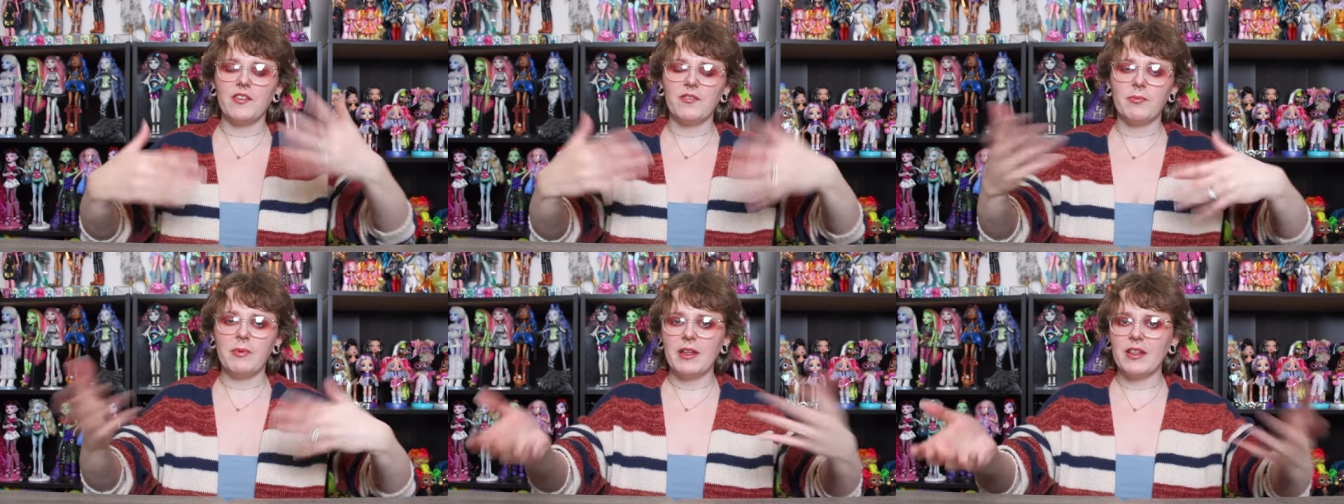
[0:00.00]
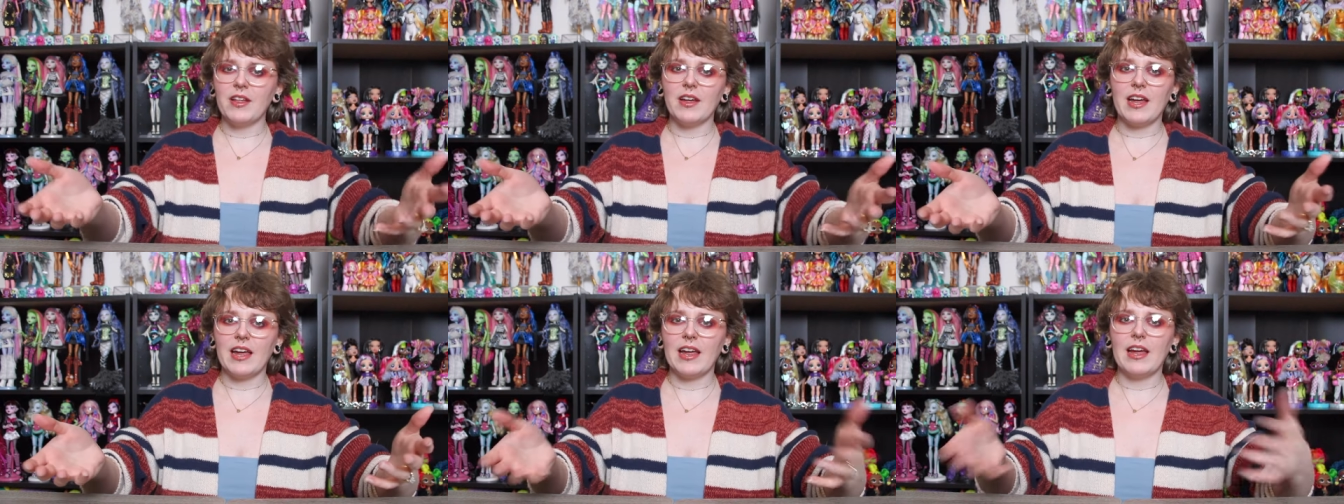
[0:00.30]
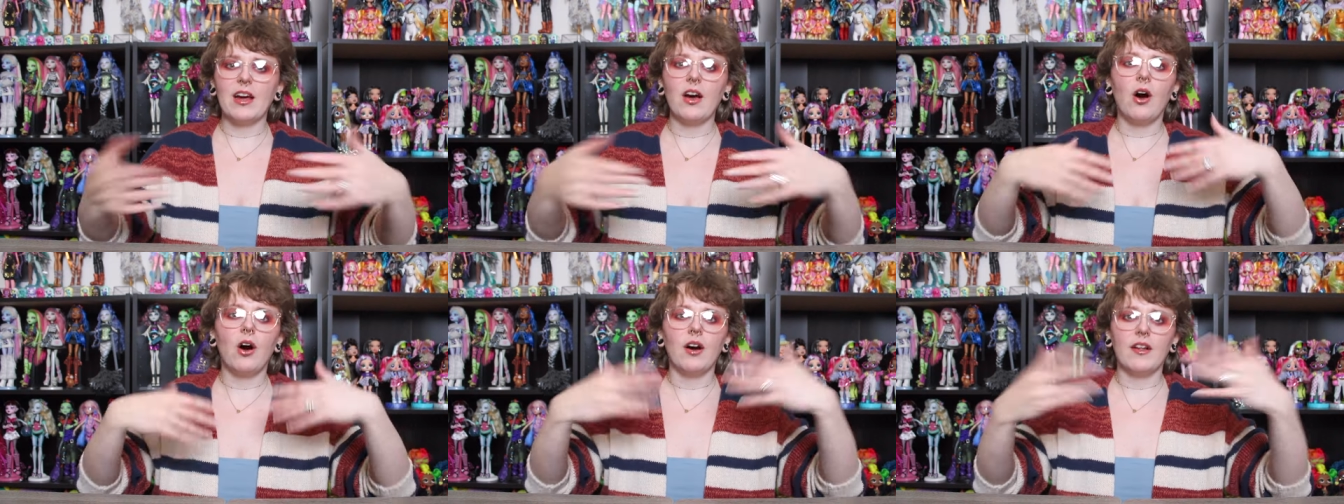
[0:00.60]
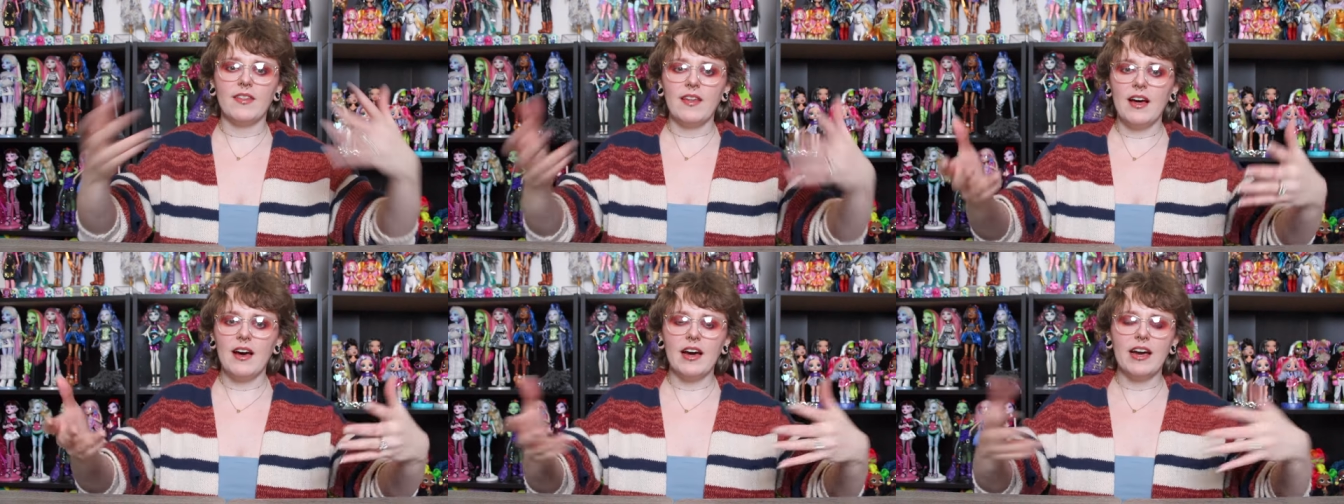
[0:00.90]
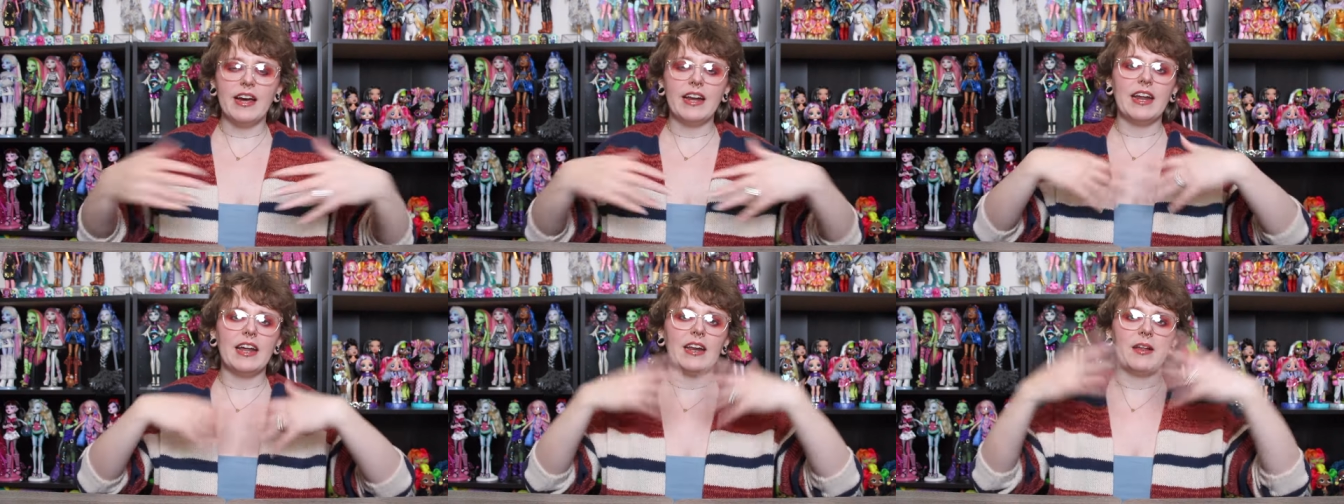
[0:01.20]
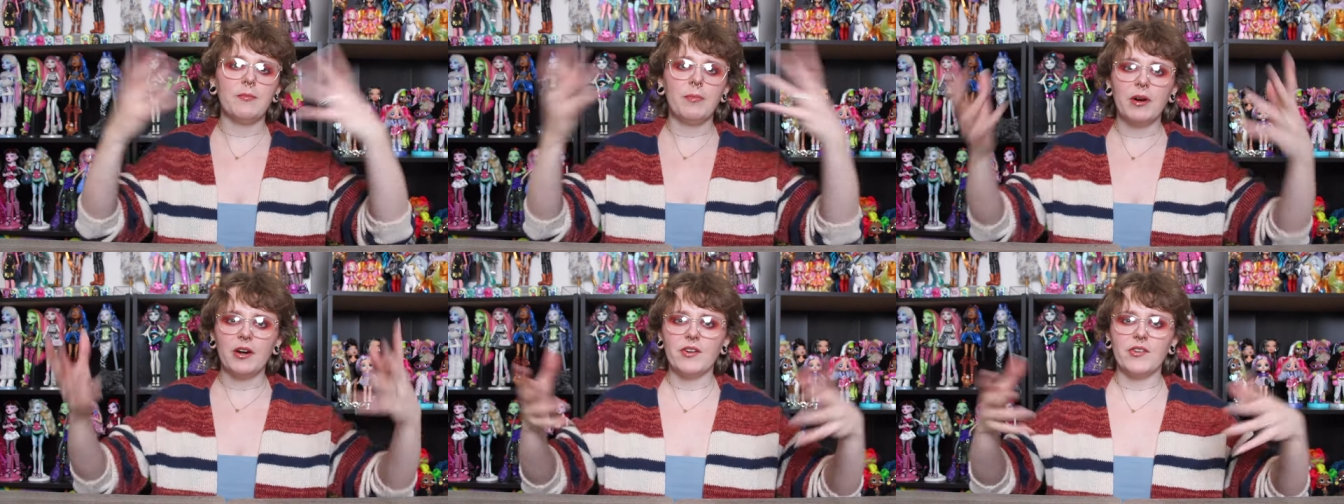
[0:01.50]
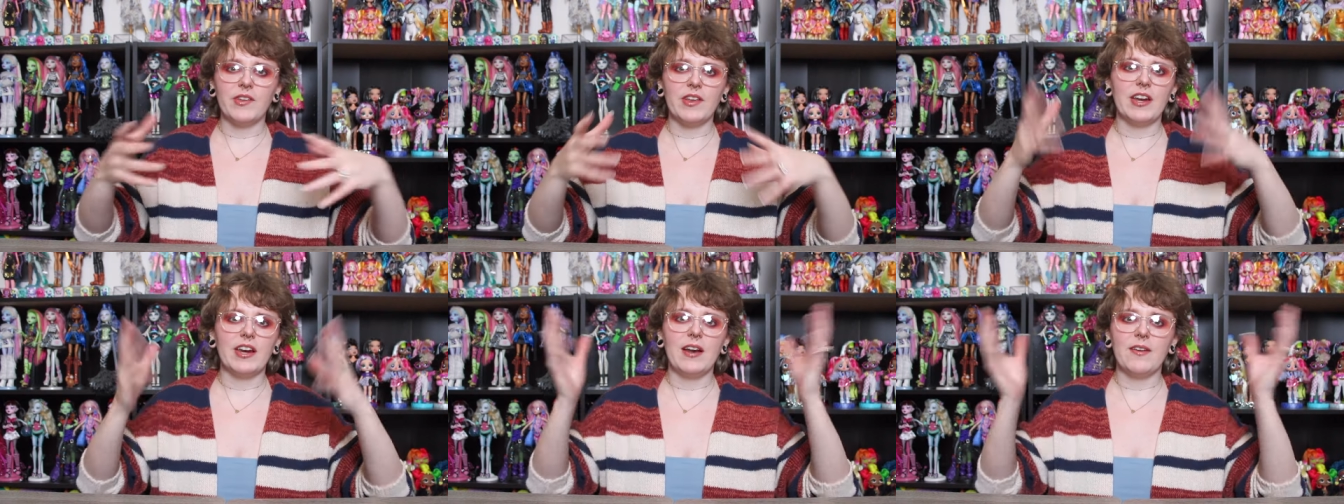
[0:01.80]
of me looking online and in
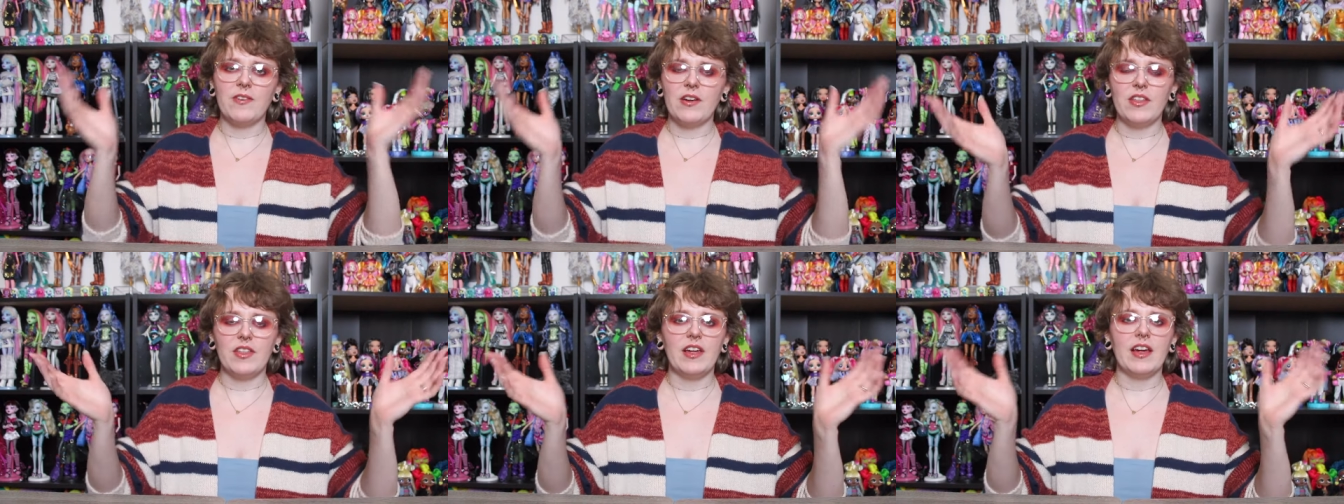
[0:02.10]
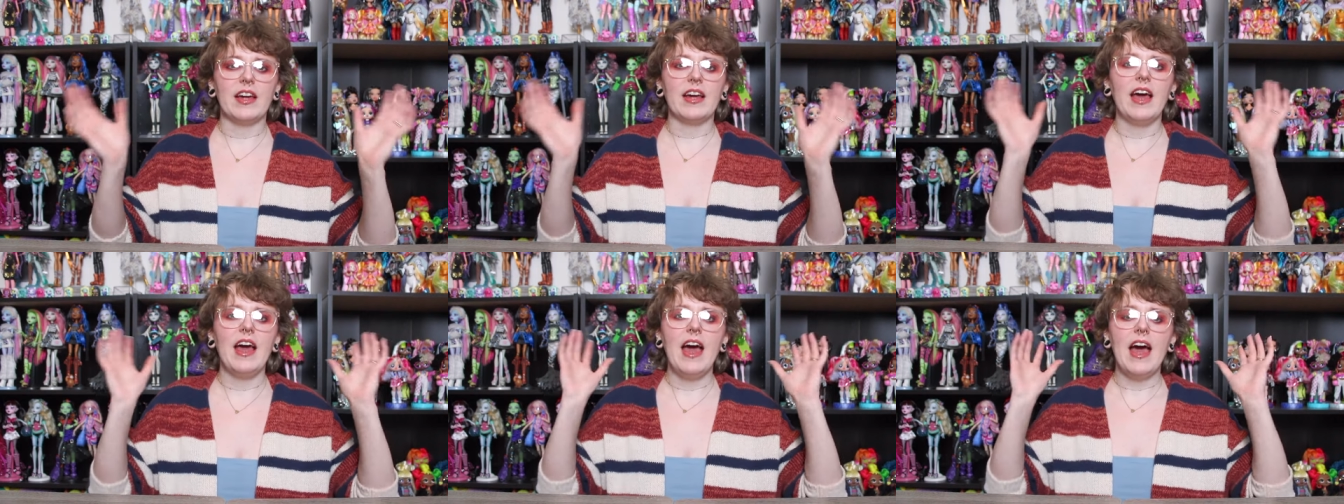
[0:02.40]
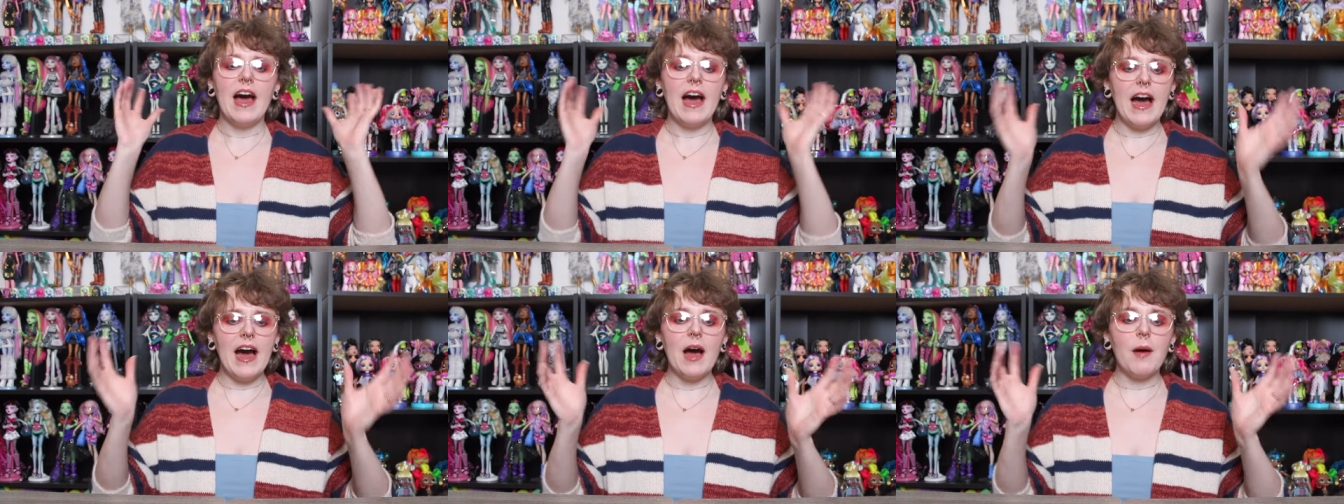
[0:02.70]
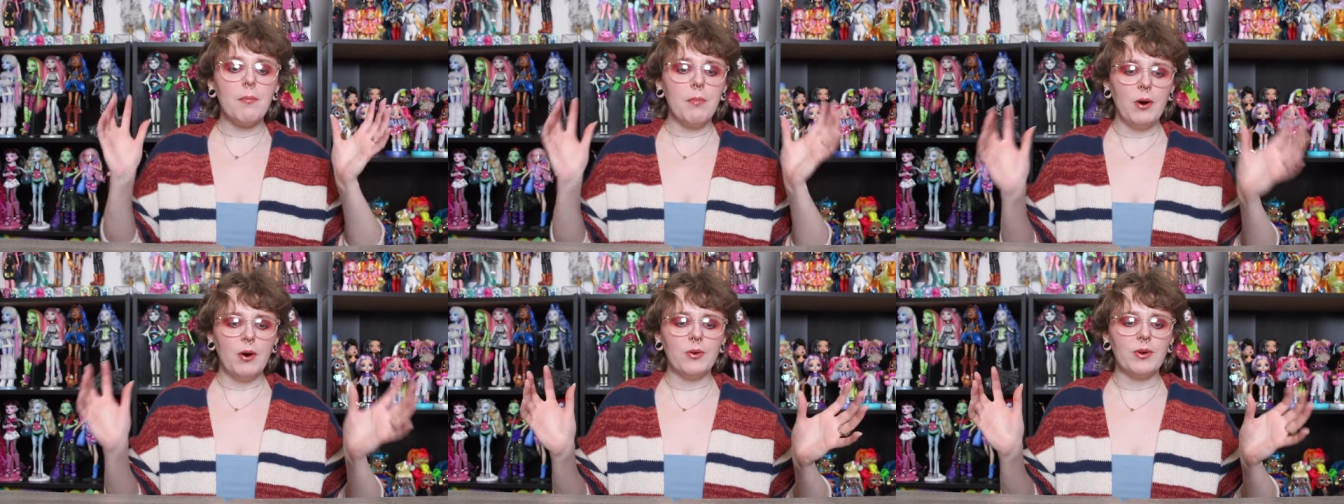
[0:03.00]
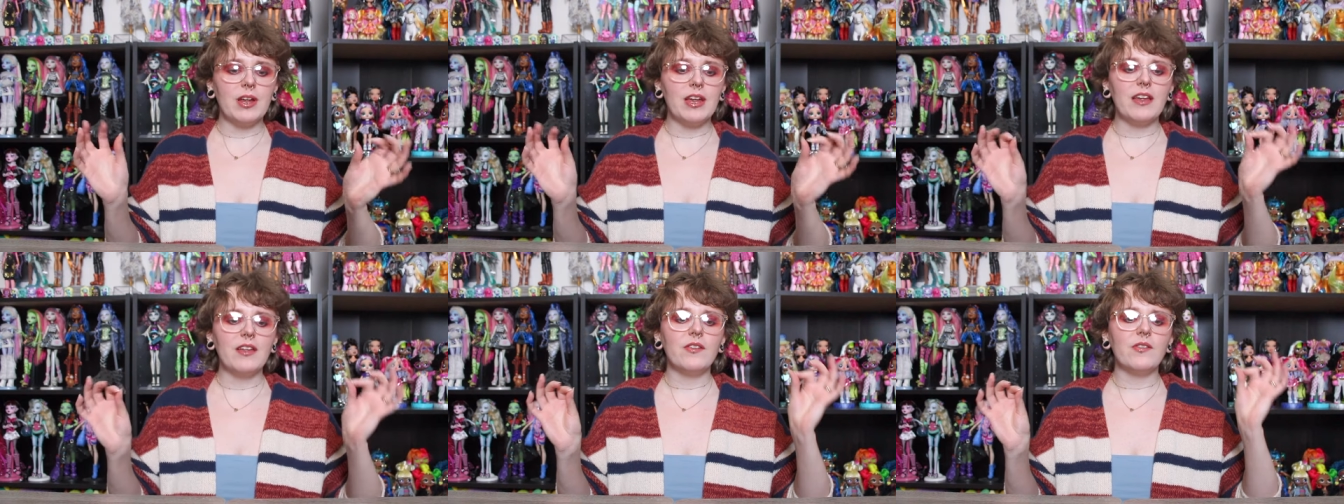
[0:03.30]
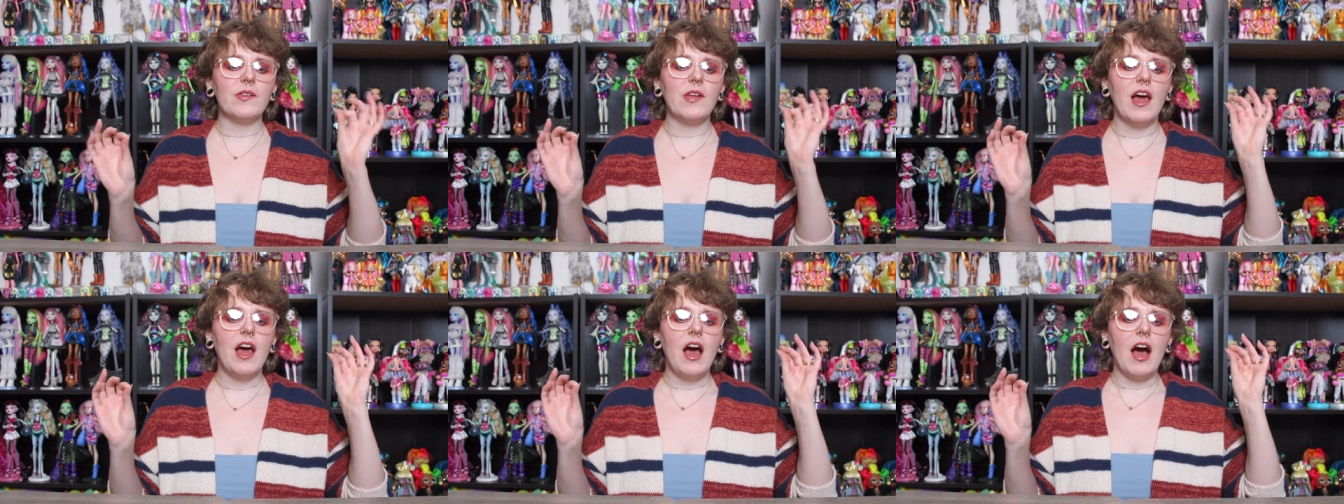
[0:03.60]
person and everything at ponies.